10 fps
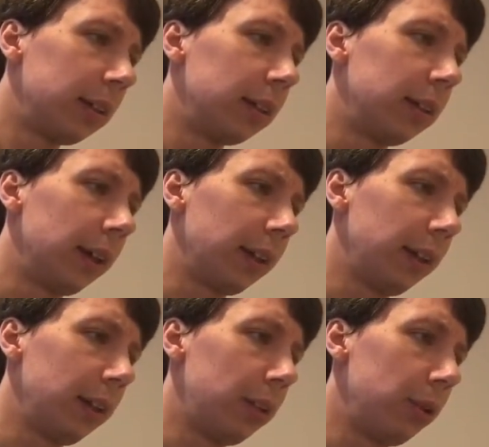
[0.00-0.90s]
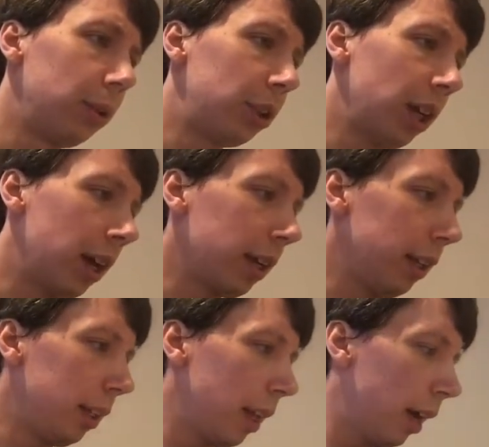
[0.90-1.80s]
Nothing too
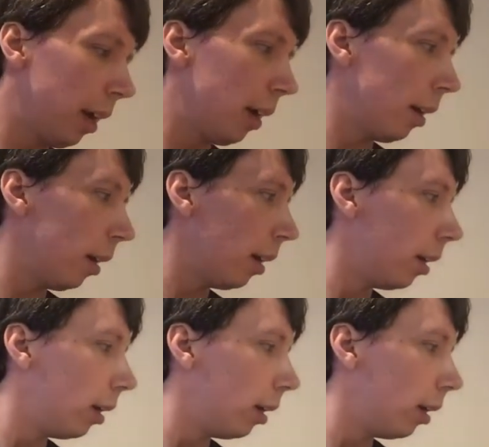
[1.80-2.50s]
shocking there.